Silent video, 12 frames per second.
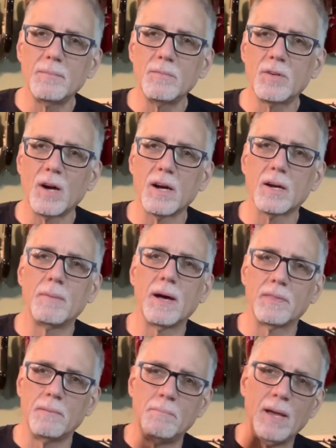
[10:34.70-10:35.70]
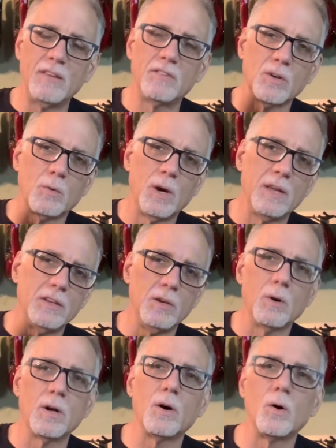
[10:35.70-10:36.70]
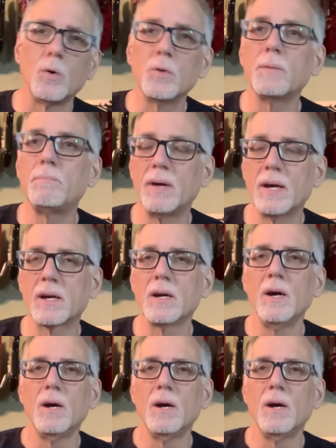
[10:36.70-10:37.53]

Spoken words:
talk about the basic way that you want to hold the pick